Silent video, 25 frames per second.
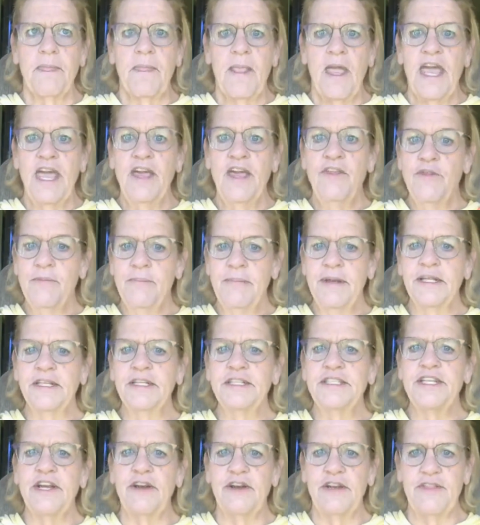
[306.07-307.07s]
In the
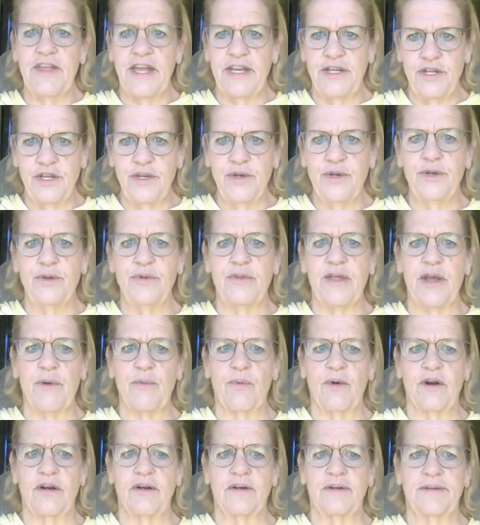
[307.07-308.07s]
military, they knew who they
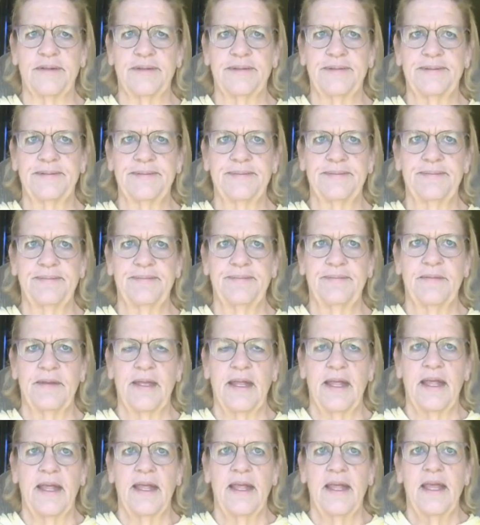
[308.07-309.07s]
were.
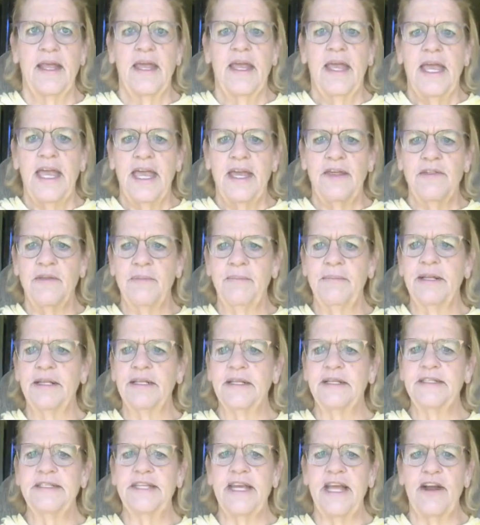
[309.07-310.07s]
In the
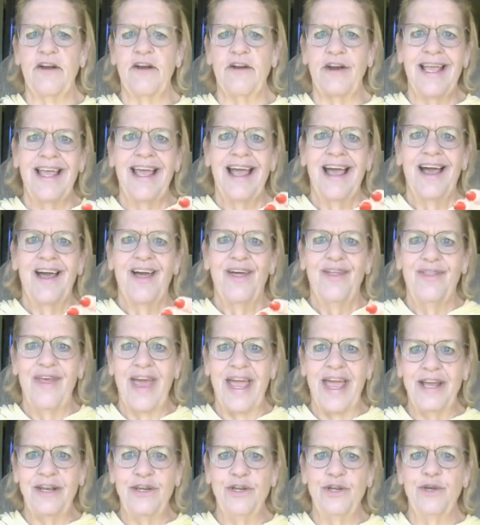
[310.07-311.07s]
military,
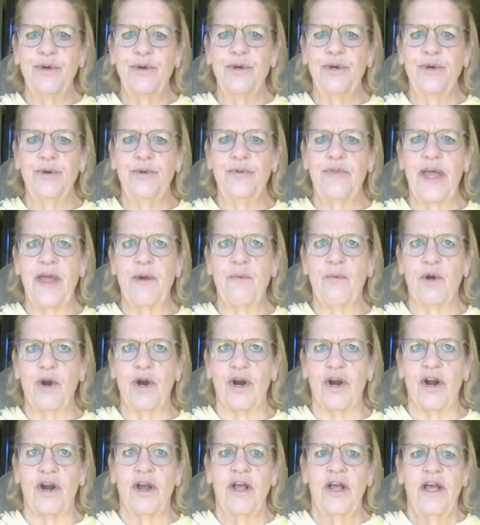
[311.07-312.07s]
they knew who they
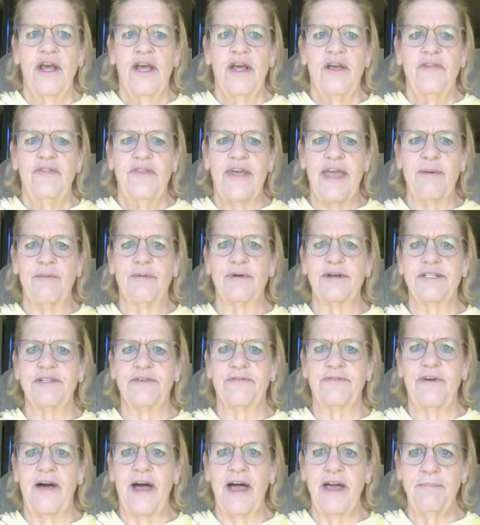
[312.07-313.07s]
were. They were
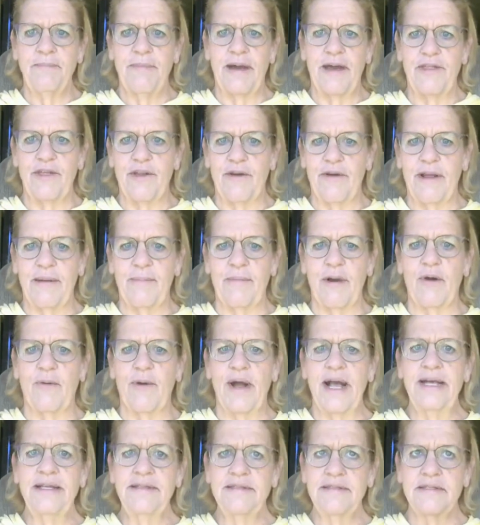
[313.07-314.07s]
defined by their
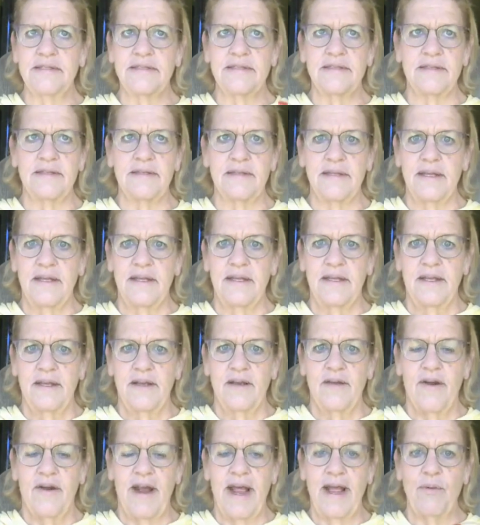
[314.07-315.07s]
MOS,
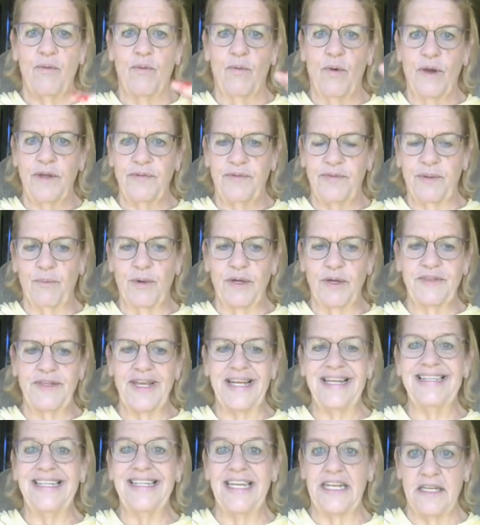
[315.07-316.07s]
right? What
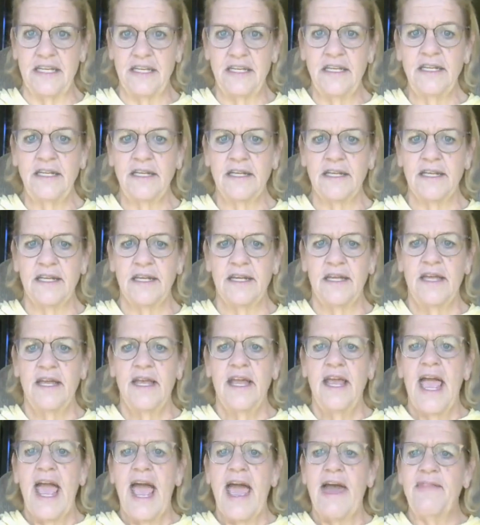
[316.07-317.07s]
they did,
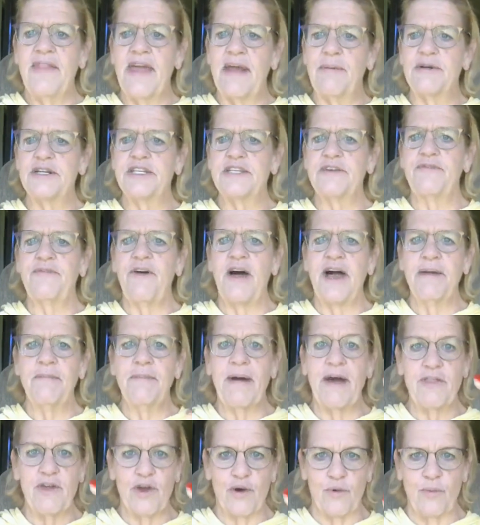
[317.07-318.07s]
and they were defined
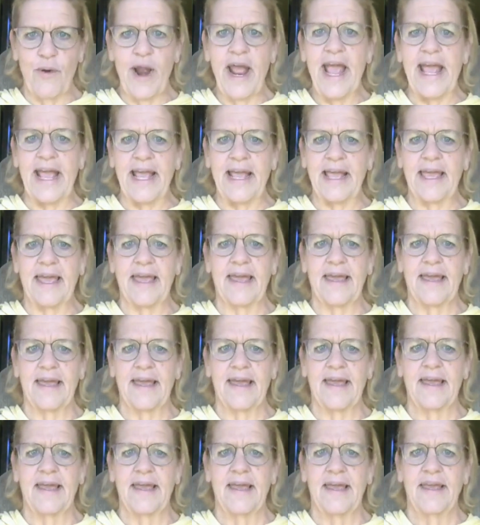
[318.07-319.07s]
by their rank.
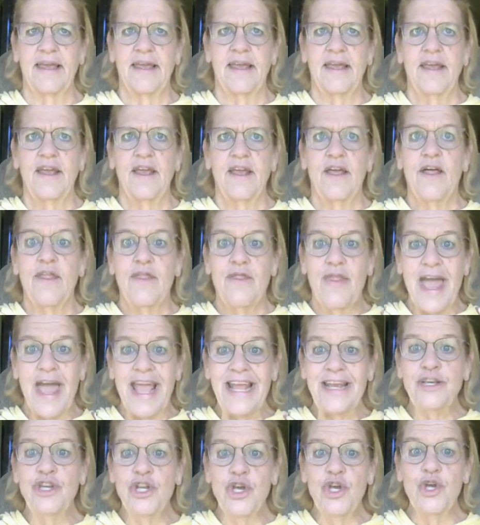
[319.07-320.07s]
They
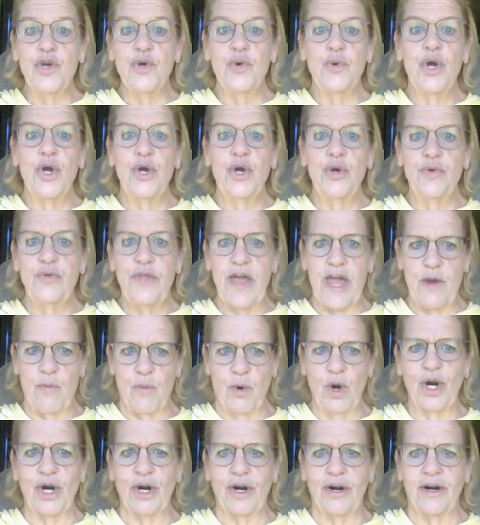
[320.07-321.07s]
knew who they
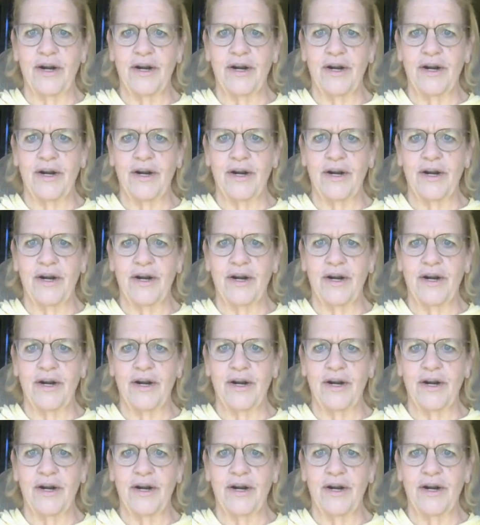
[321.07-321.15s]
were.